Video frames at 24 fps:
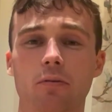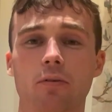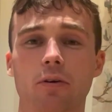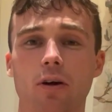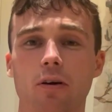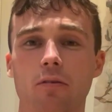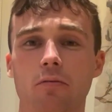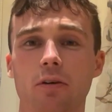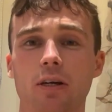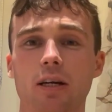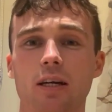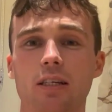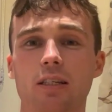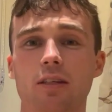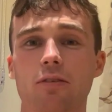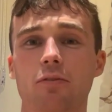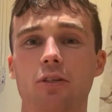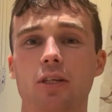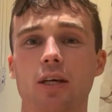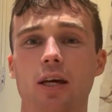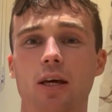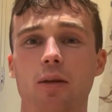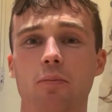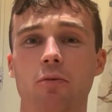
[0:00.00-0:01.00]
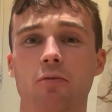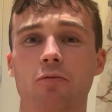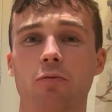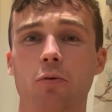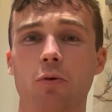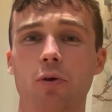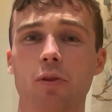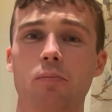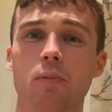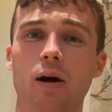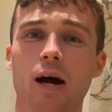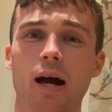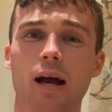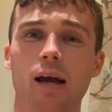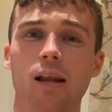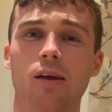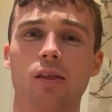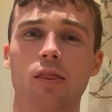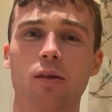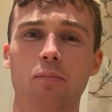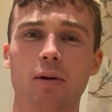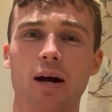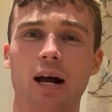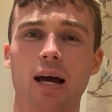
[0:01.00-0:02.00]
recovery, as I've said, before the mile,
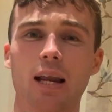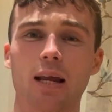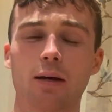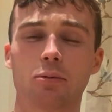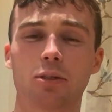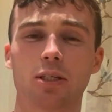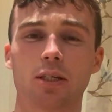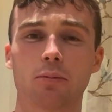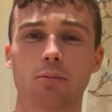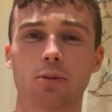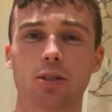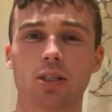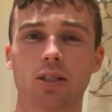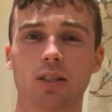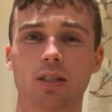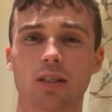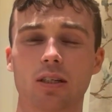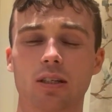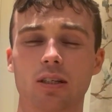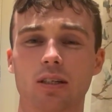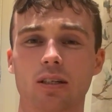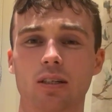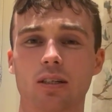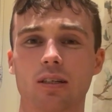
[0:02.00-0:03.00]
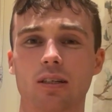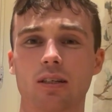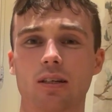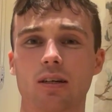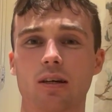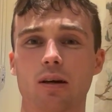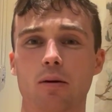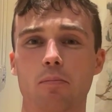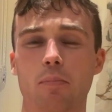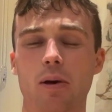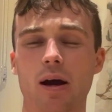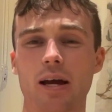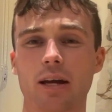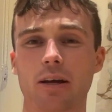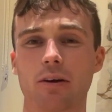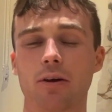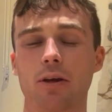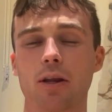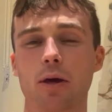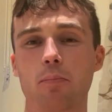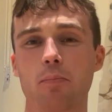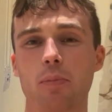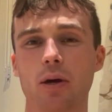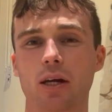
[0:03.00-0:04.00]
and the mile I was able to bang
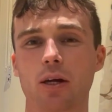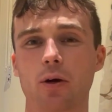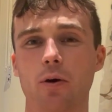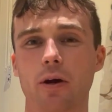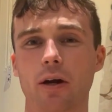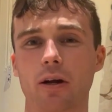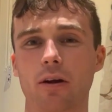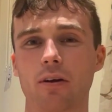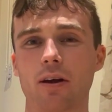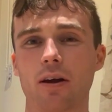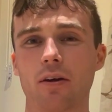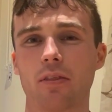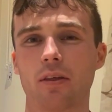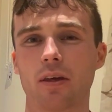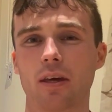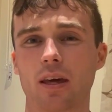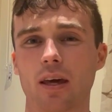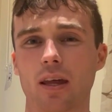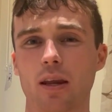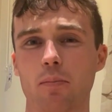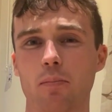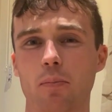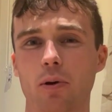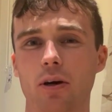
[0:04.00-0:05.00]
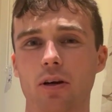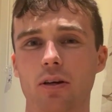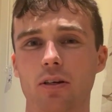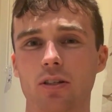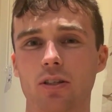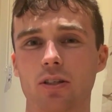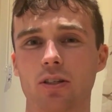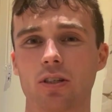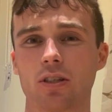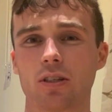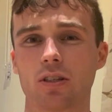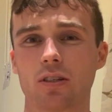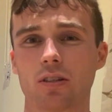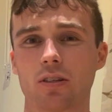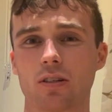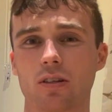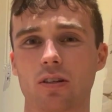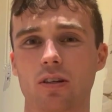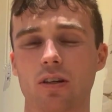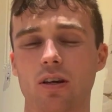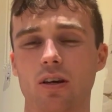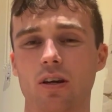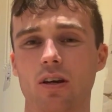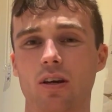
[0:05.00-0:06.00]
out a bit quicker, I think in about
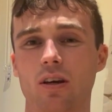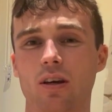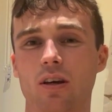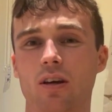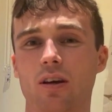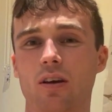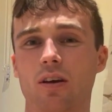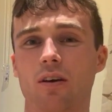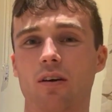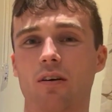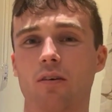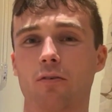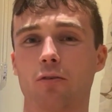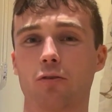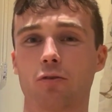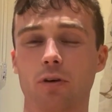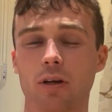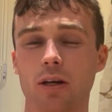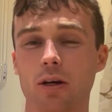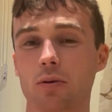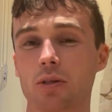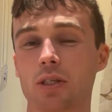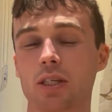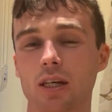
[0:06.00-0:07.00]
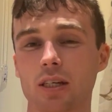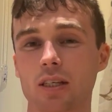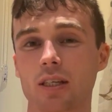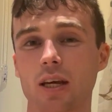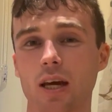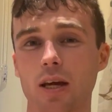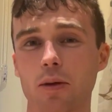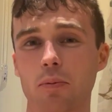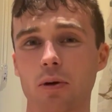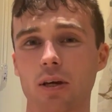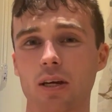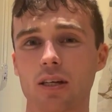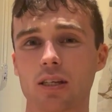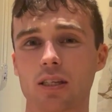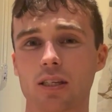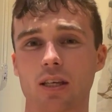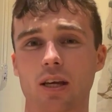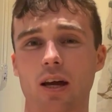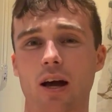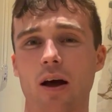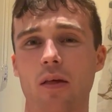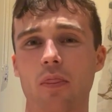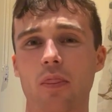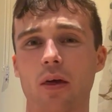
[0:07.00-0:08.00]
3:06 pace.
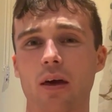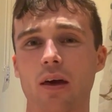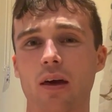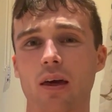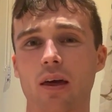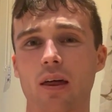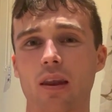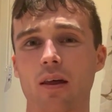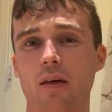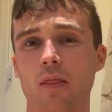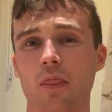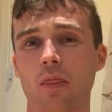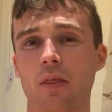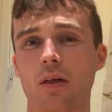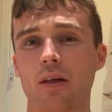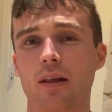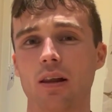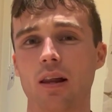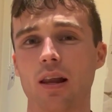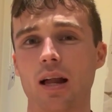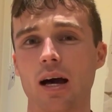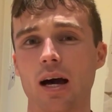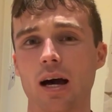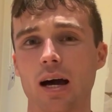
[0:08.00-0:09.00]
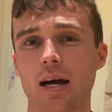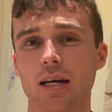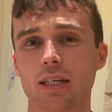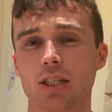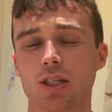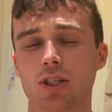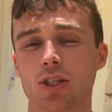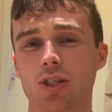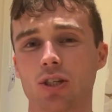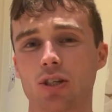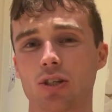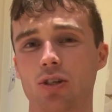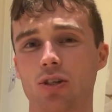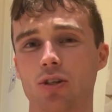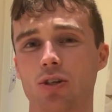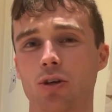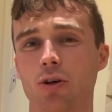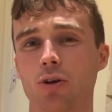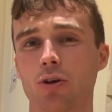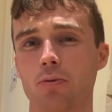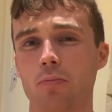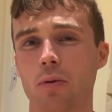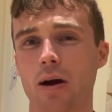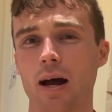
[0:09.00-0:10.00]
And then the last
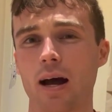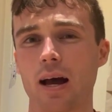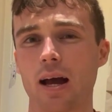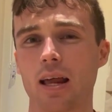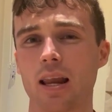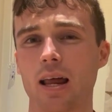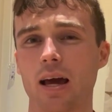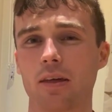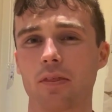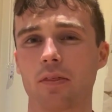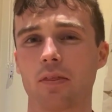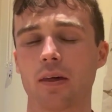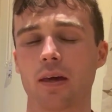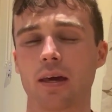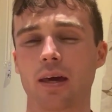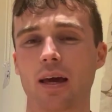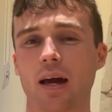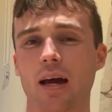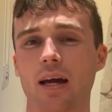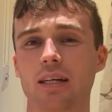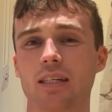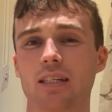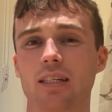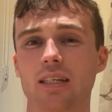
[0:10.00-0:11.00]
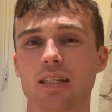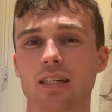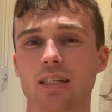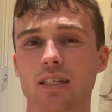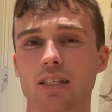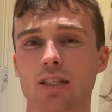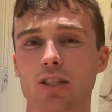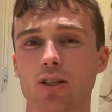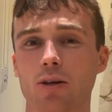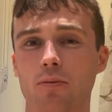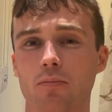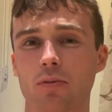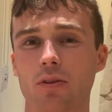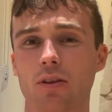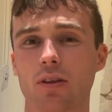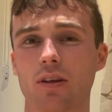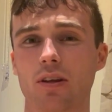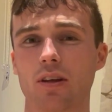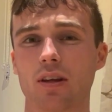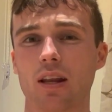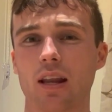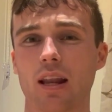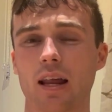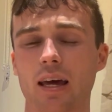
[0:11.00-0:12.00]
2 mile, I think I did
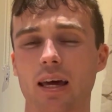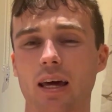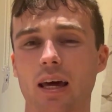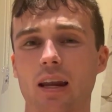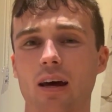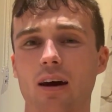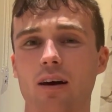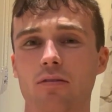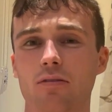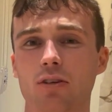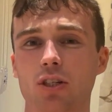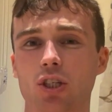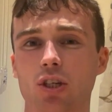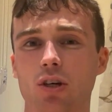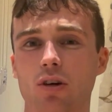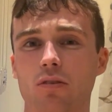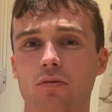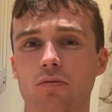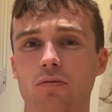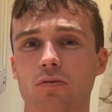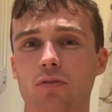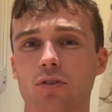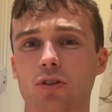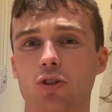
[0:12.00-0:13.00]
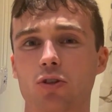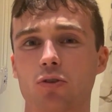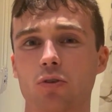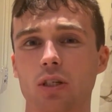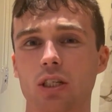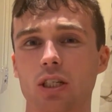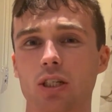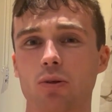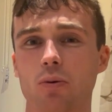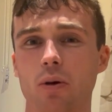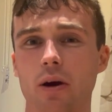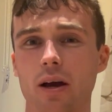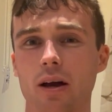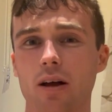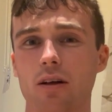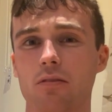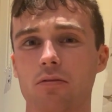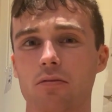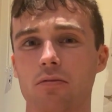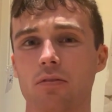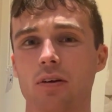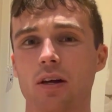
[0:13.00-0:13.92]
something like an average of 3:12